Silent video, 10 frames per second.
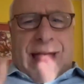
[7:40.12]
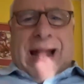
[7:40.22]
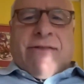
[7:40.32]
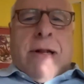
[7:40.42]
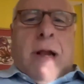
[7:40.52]

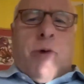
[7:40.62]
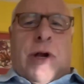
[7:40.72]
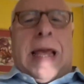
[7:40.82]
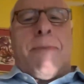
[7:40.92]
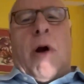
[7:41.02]
that's a number to
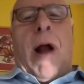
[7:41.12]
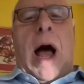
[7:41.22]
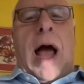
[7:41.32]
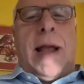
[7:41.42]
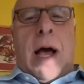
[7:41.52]
keep our
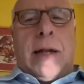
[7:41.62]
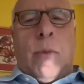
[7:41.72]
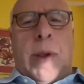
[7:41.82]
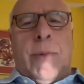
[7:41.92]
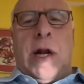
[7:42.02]
eye on.
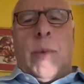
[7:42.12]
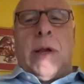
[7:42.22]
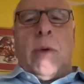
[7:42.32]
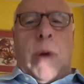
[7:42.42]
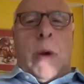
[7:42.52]

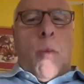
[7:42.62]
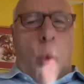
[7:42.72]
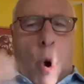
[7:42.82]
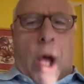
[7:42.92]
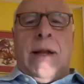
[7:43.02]
We
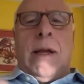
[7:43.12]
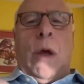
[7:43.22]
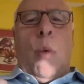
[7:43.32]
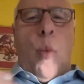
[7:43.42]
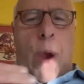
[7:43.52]
want
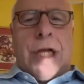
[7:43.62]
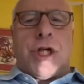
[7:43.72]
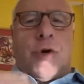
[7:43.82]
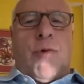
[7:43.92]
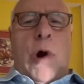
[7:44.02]

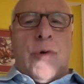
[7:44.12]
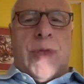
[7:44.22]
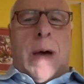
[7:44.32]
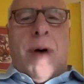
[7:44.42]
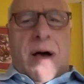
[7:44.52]
wage growth
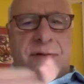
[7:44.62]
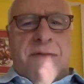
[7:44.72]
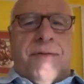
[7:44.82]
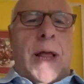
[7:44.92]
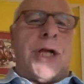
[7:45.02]
above
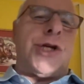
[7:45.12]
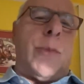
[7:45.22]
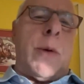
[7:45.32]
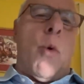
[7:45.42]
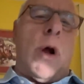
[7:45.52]
inflation.
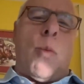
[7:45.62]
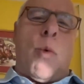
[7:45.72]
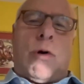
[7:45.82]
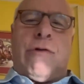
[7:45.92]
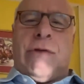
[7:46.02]
We want
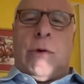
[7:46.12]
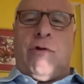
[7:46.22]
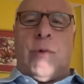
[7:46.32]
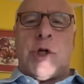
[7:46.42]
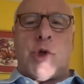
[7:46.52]
workers
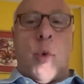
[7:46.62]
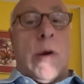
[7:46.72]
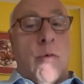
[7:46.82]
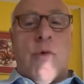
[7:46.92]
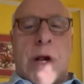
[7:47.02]
to enjoy
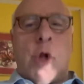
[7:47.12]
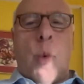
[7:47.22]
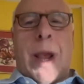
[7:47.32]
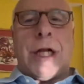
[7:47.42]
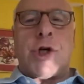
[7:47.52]
real
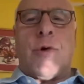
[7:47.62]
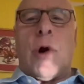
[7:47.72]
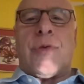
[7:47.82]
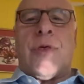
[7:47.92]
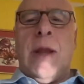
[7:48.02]
wage
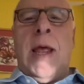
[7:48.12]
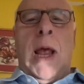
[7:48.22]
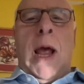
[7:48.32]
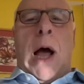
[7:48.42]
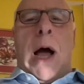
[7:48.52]
growth.
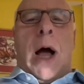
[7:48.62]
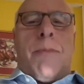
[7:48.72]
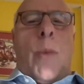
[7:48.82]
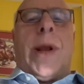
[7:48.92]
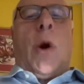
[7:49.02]

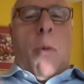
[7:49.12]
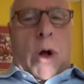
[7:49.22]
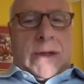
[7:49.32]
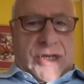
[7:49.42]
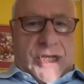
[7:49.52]
But we don't
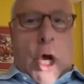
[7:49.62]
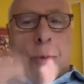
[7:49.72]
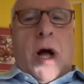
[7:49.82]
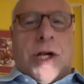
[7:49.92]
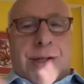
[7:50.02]
want so
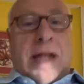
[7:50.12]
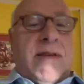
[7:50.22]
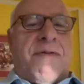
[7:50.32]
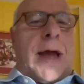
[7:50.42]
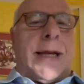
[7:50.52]
much that
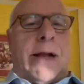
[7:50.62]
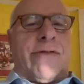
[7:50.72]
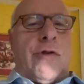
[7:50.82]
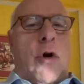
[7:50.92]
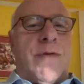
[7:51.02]
the Fed
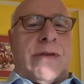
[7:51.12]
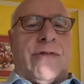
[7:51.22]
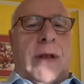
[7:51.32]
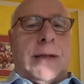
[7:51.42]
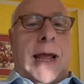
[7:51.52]
gets
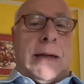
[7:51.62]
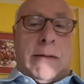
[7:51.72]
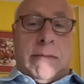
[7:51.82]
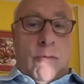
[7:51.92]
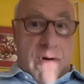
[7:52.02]
nervous and
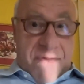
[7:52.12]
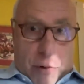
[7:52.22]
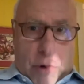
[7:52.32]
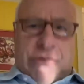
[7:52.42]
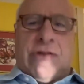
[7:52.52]

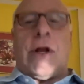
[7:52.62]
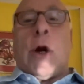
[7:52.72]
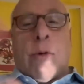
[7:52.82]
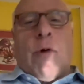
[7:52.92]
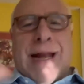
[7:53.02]
reverses,
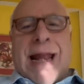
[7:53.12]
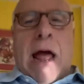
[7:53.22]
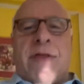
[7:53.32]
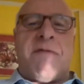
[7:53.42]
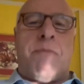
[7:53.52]
and right
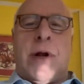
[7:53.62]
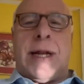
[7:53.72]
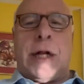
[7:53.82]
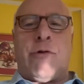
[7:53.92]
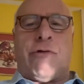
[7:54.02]
now they've put
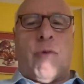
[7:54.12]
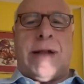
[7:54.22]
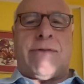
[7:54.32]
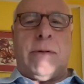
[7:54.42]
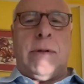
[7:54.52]
interest
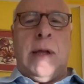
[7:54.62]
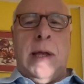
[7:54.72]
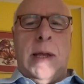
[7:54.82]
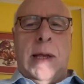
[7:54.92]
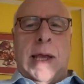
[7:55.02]
rate
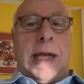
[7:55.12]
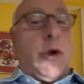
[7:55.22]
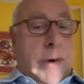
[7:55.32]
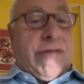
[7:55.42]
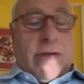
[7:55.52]

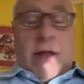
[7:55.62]
increases